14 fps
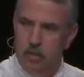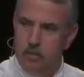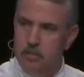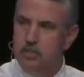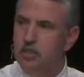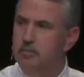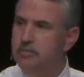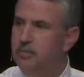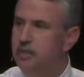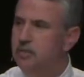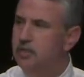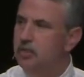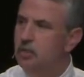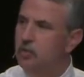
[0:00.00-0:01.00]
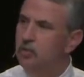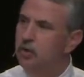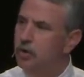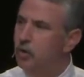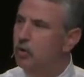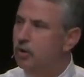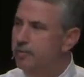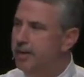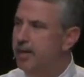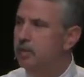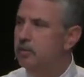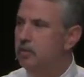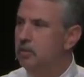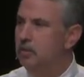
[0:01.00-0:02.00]
something they don't know
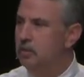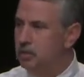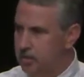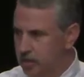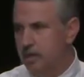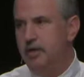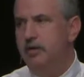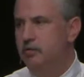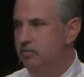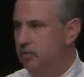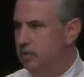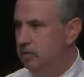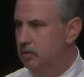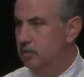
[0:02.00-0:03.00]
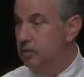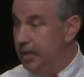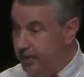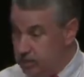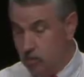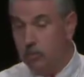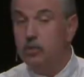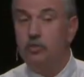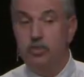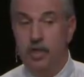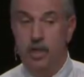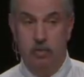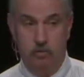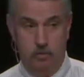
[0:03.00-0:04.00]
about their country. That's a real
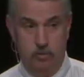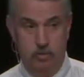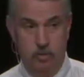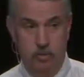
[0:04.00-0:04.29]
challenge.